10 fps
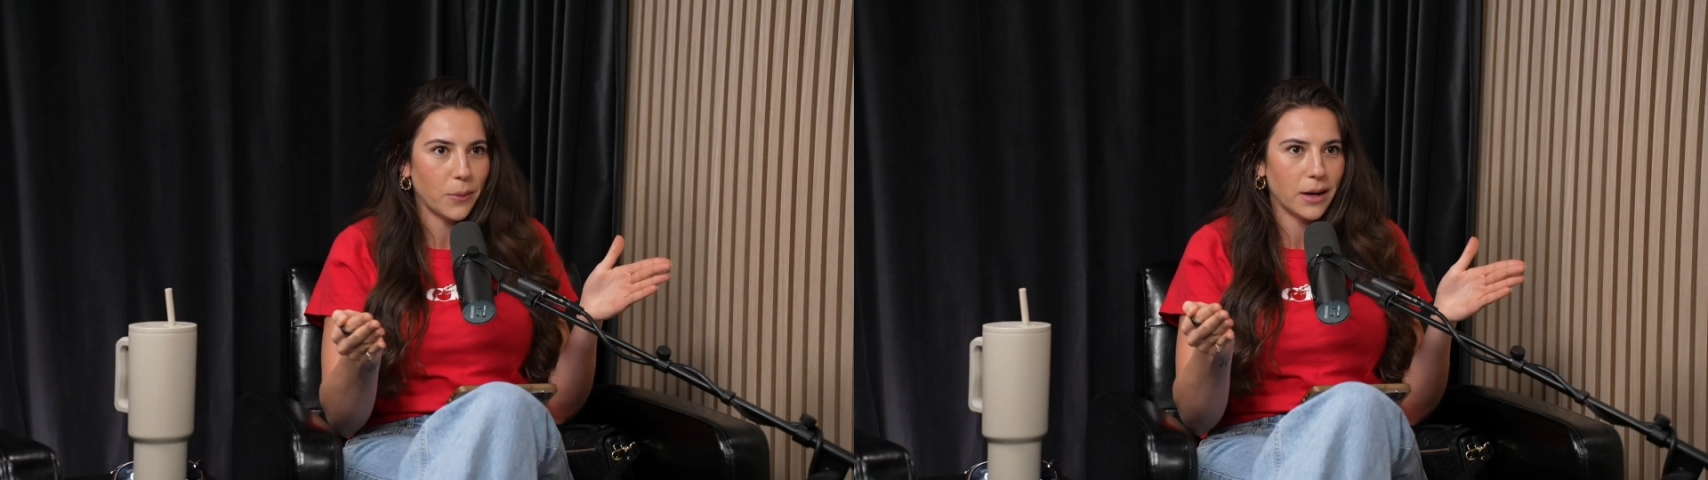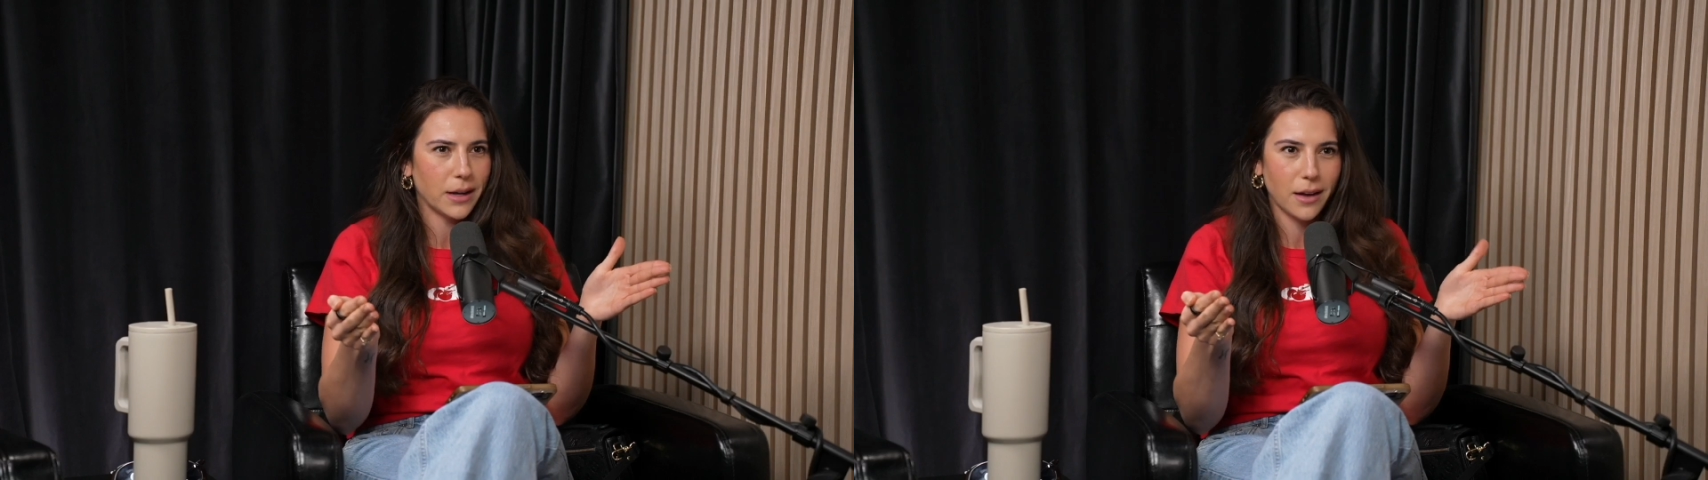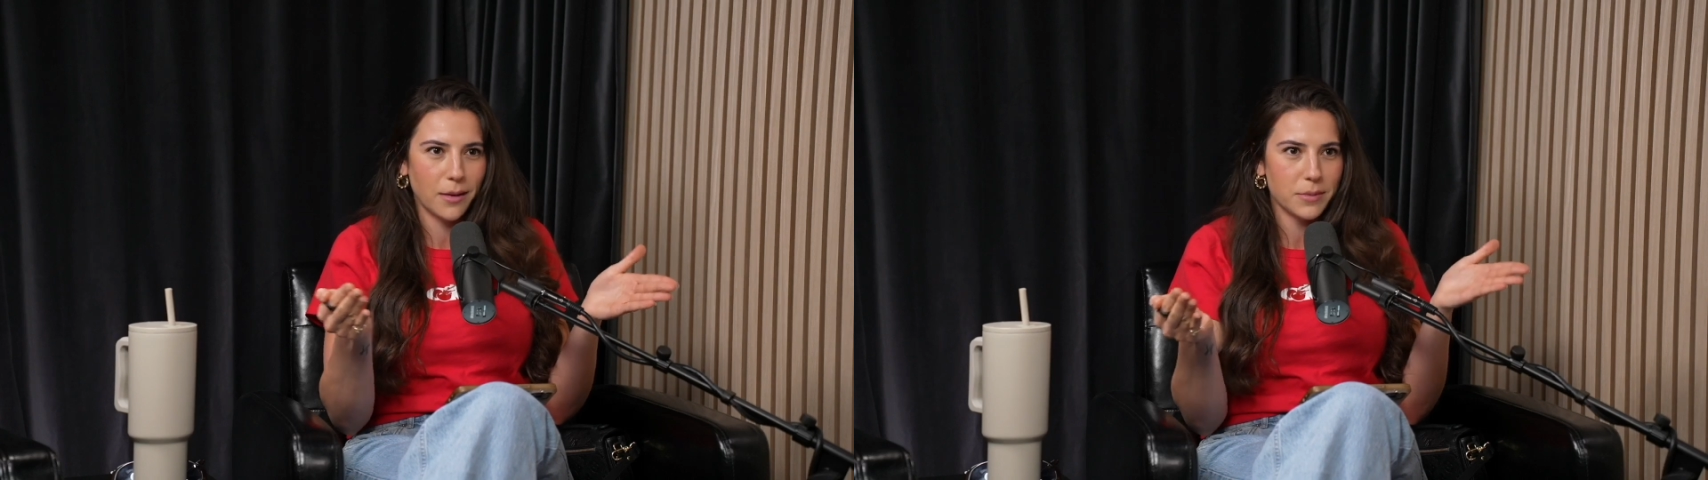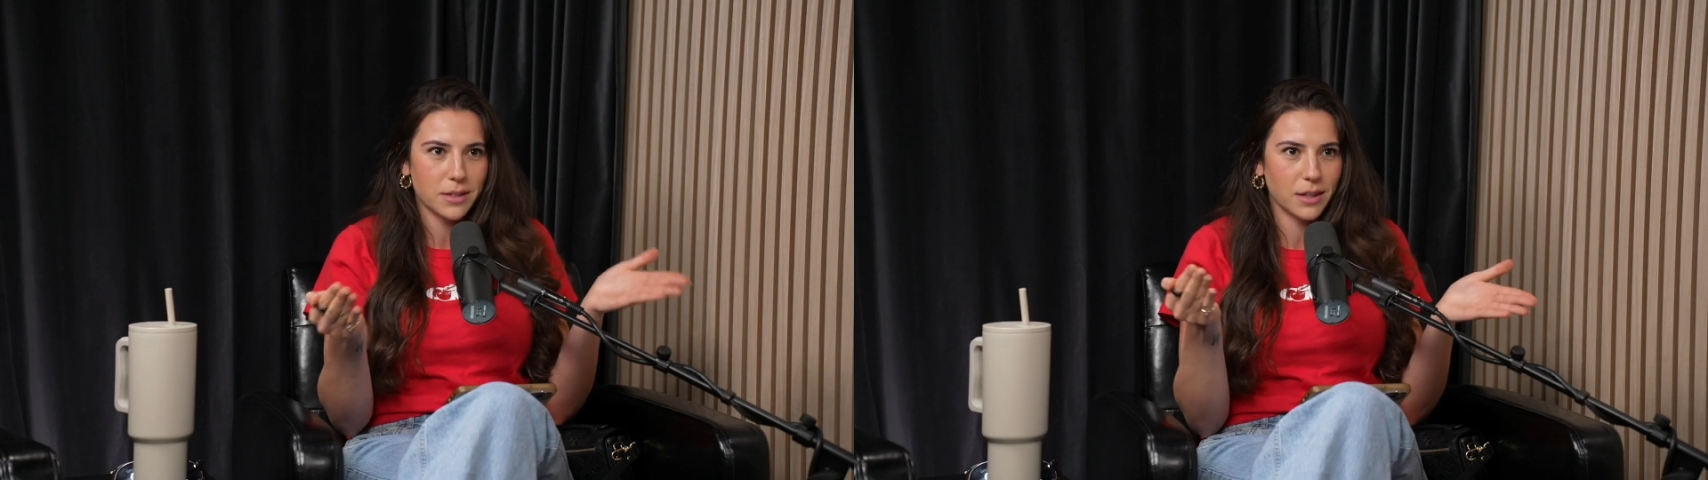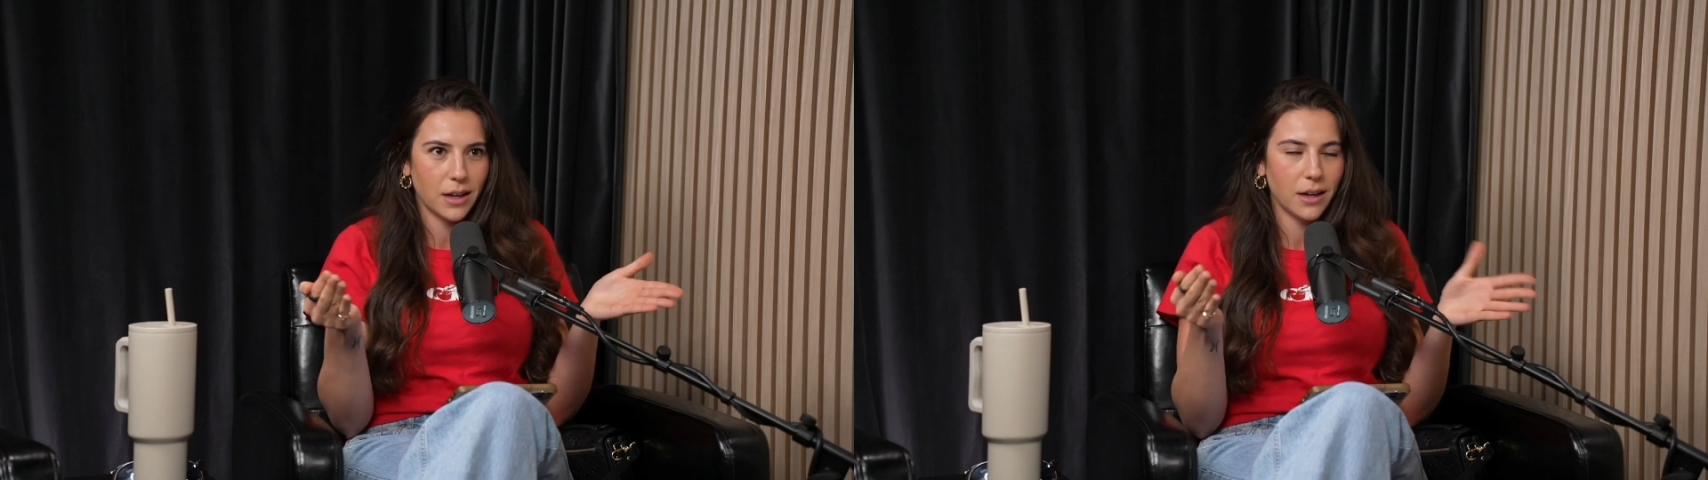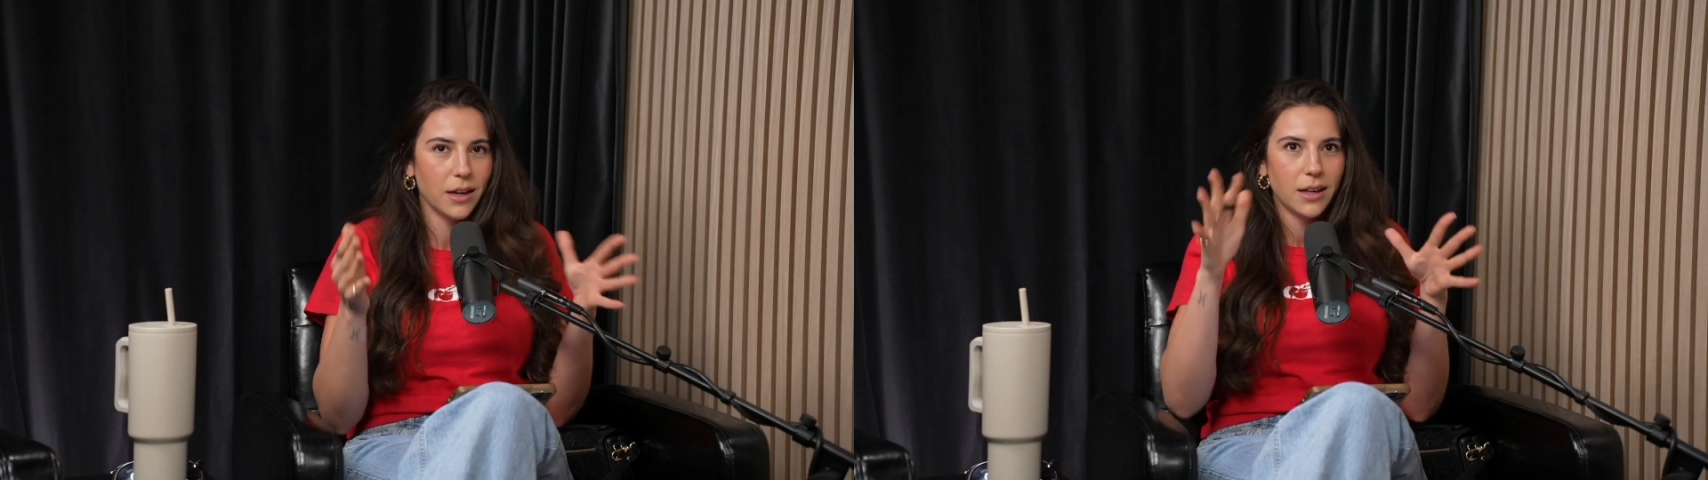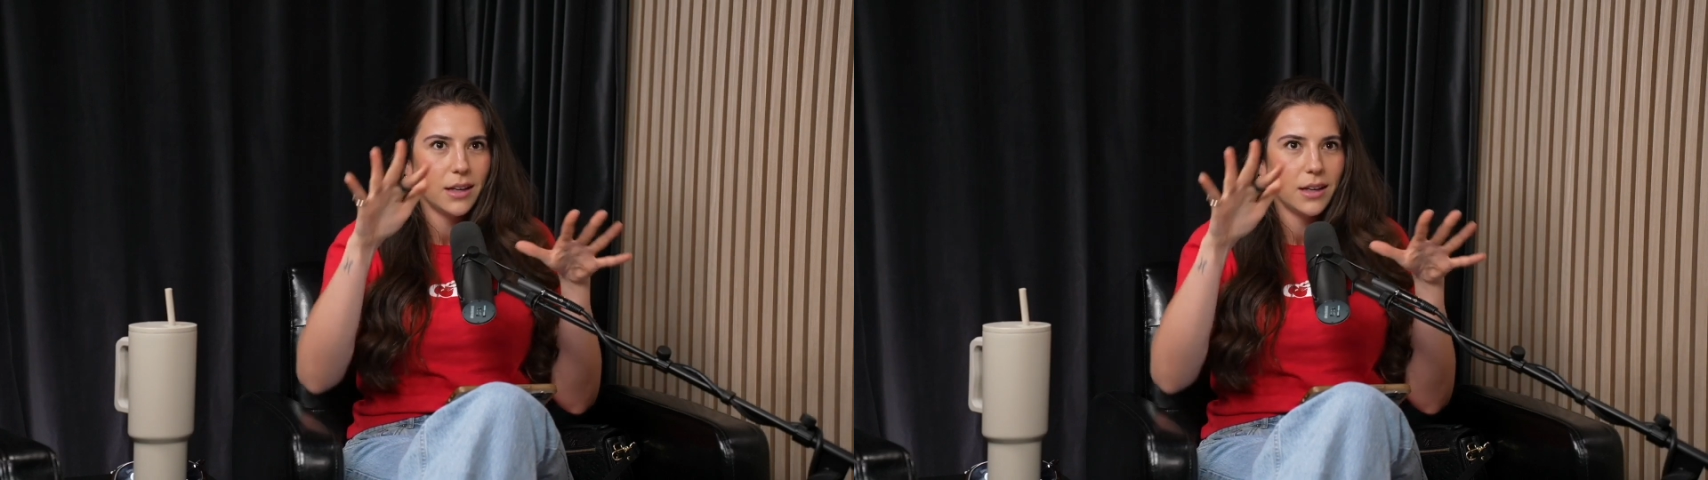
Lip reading: when it comes to